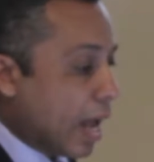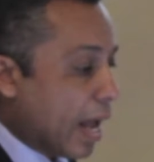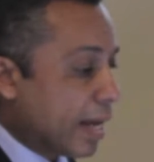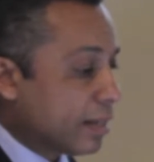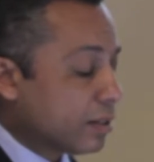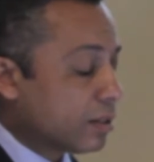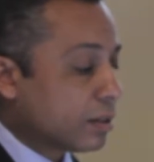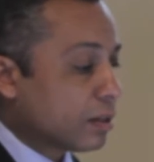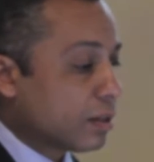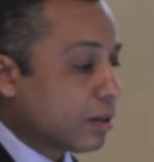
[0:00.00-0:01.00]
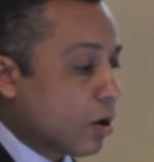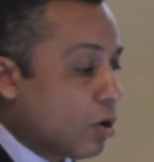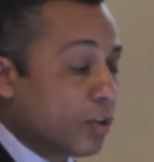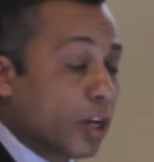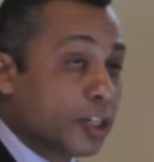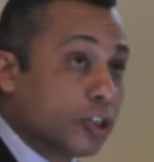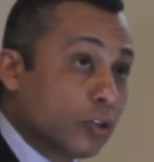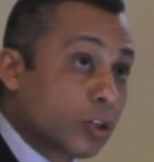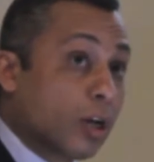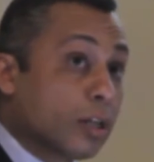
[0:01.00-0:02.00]
And ovulation
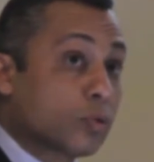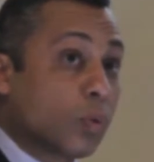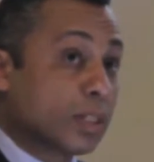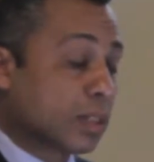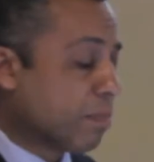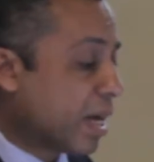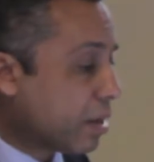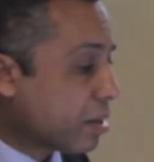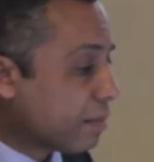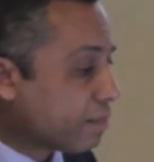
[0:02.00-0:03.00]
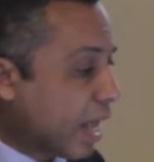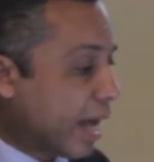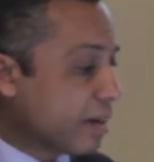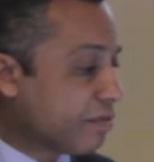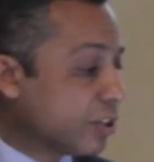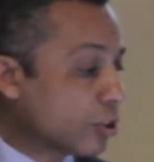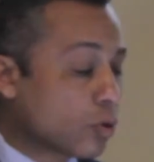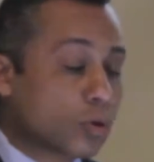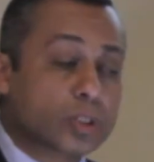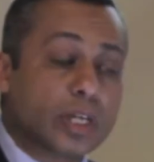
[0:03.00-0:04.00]
occurs once a month, and if
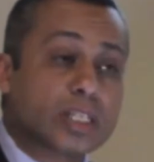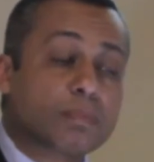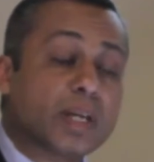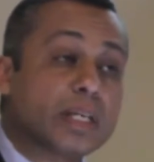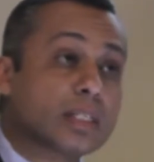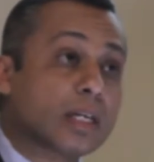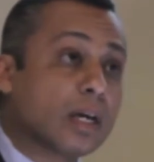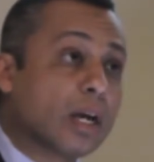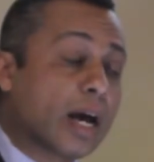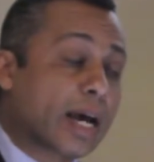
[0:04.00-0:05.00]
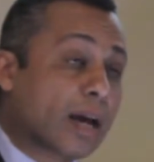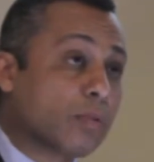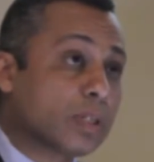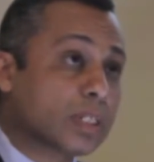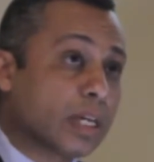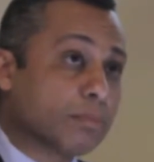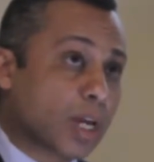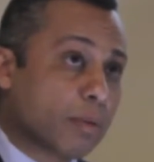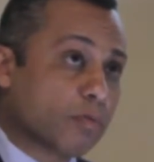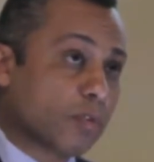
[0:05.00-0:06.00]
intercourse takes place around the same
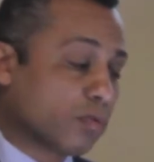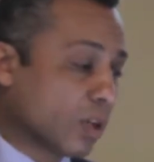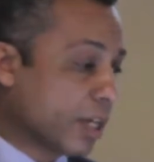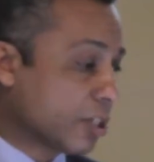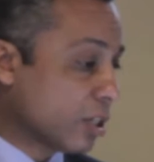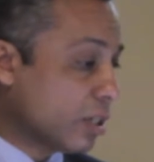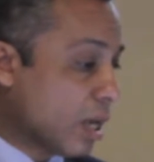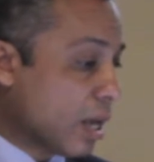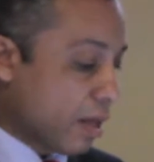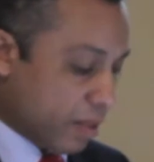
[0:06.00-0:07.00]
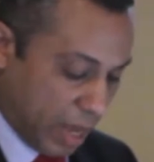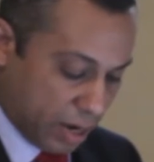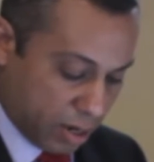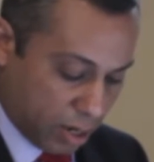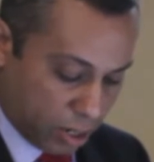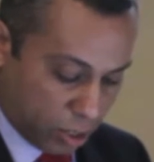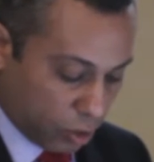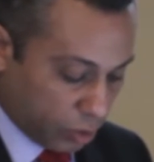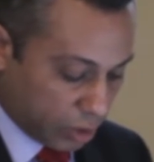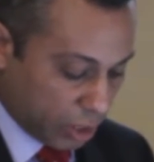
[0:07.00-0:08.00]
time of ovulation, then you
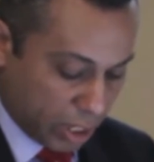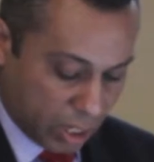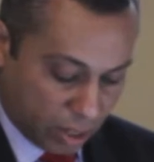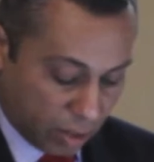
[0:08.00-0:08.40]
could see